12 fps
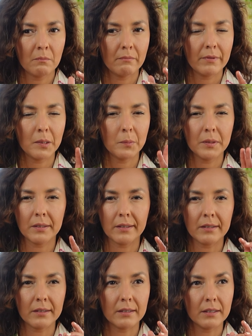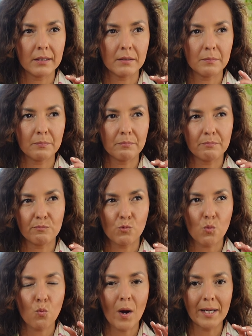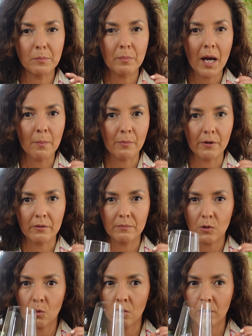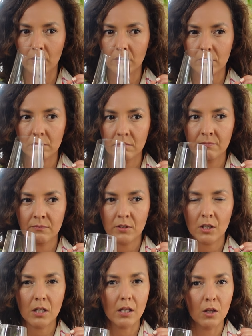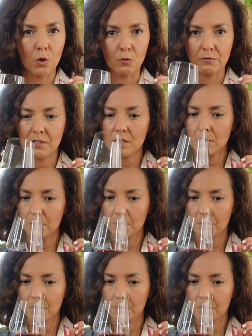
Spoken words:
maybe like a white pepper or cloves.